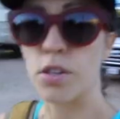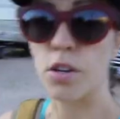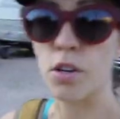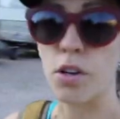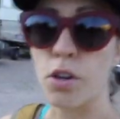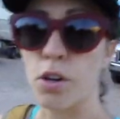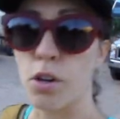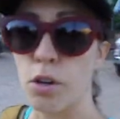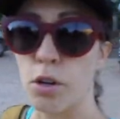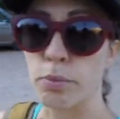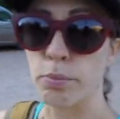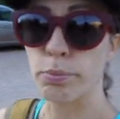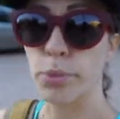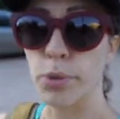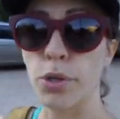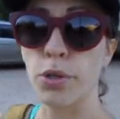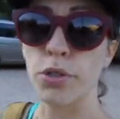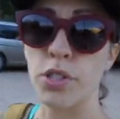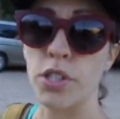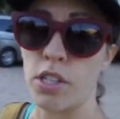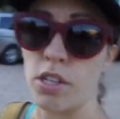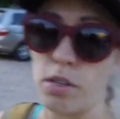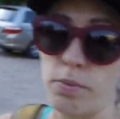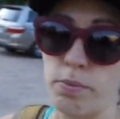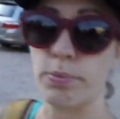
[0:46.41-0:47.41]
So, pro
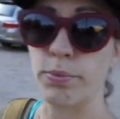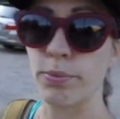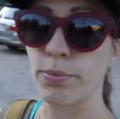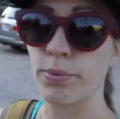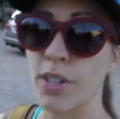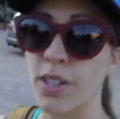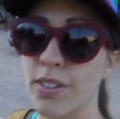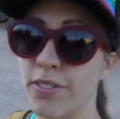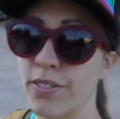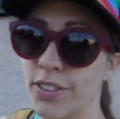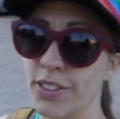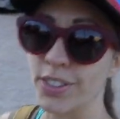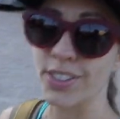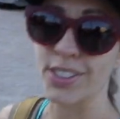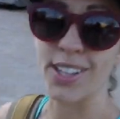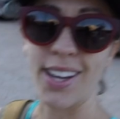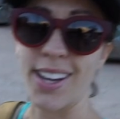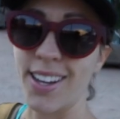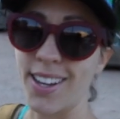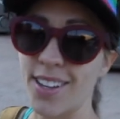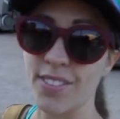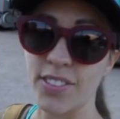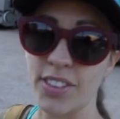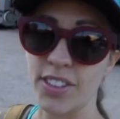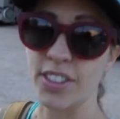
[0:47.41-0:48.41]
tip if you're not